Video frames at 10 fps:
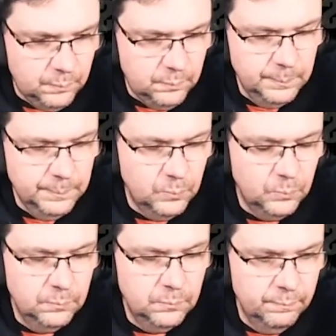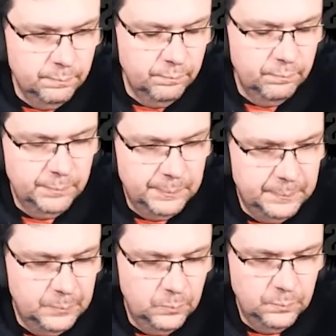Um, and also, it
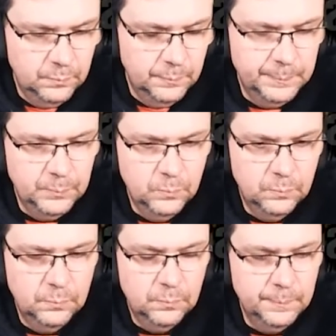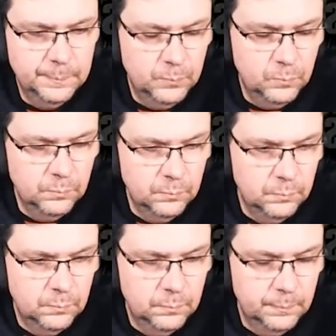gives you that
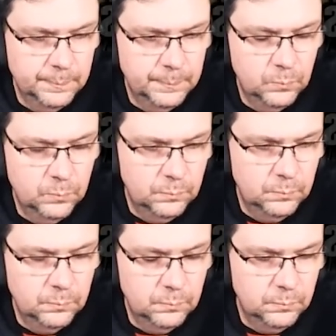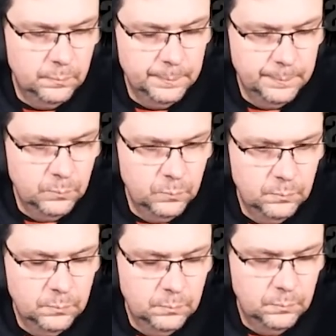feeling of loneliness
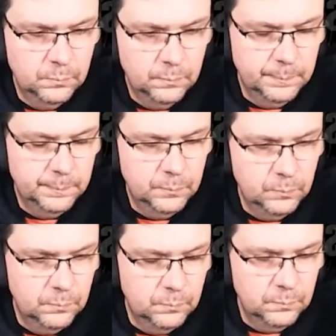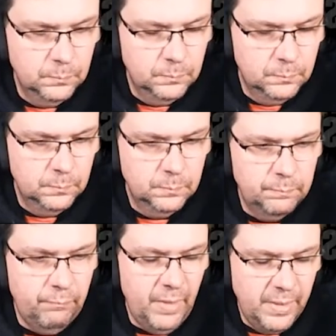in an apocalyptic
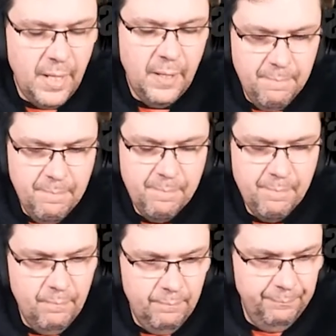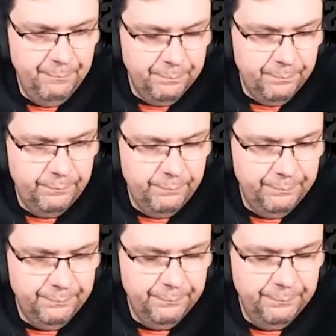world. Yeah. the mouse is very
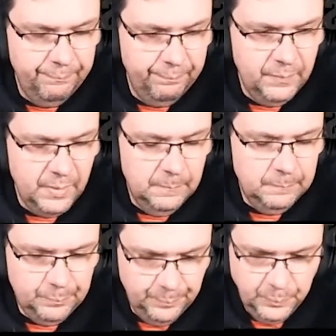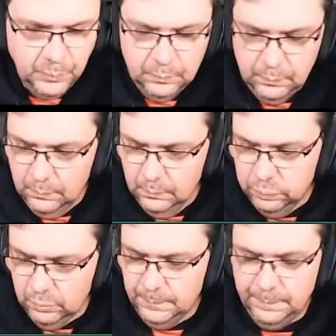action, like you can get straight into the action
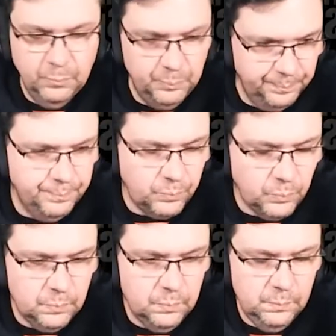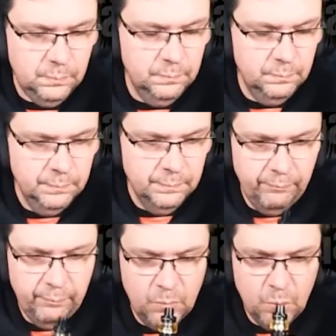on the mouse. You start to freeze, you
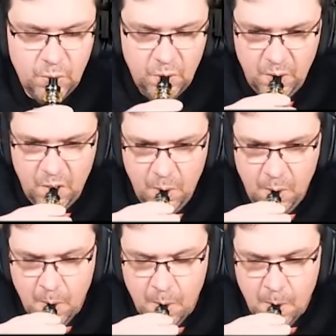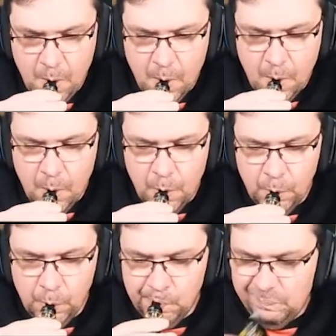know, you need to rush around and get food, you need to
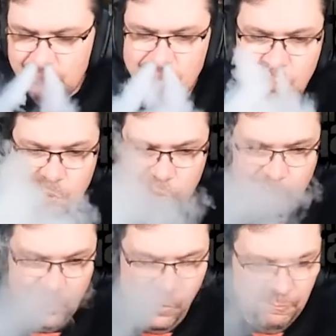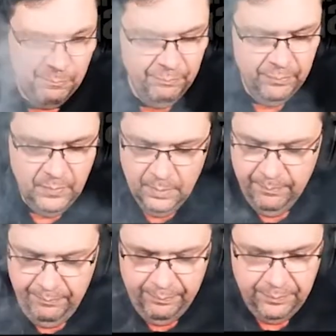get clothing, you need to, you know,
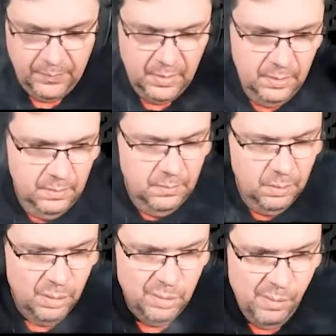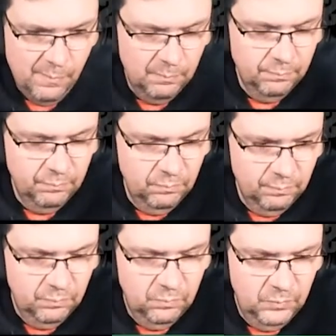melt the beans.
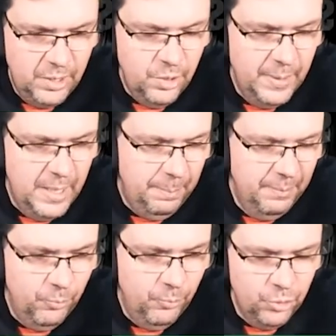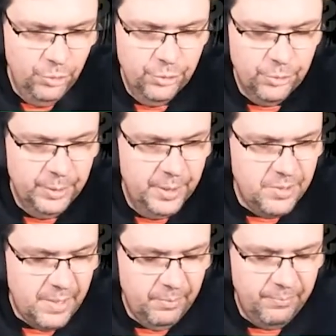Then um, you end up um, in Vorkuta and there's
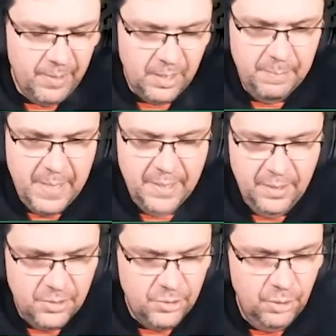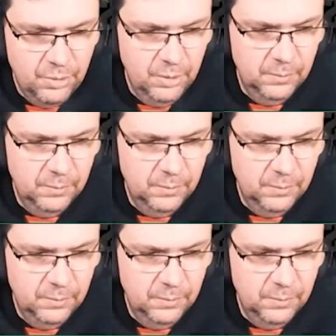every fucking man and his dog.